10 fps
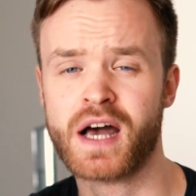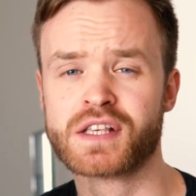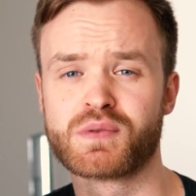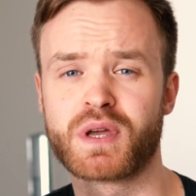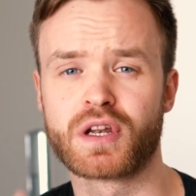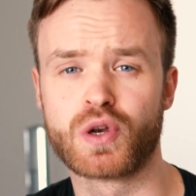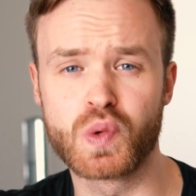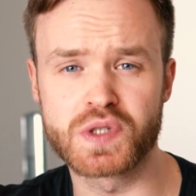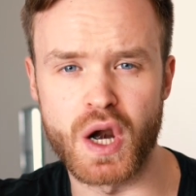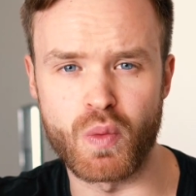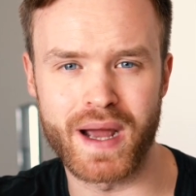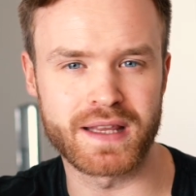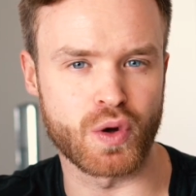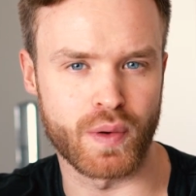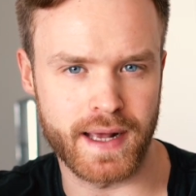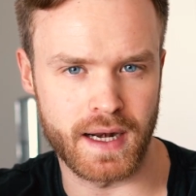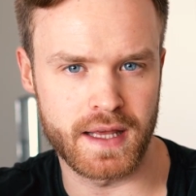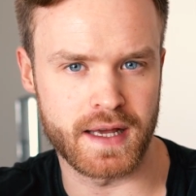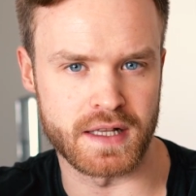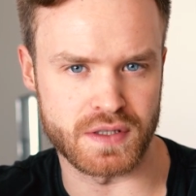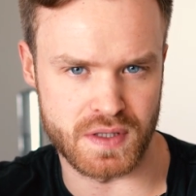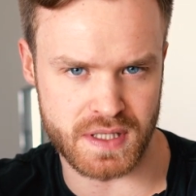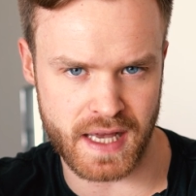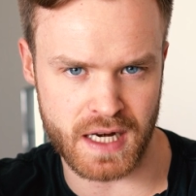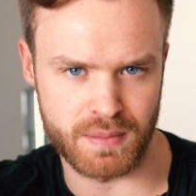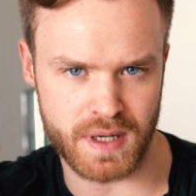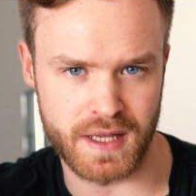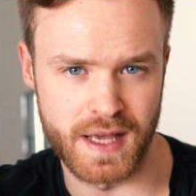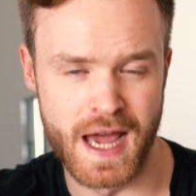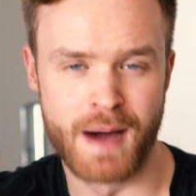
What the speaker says: so we can lose our weight quickly and sustainably.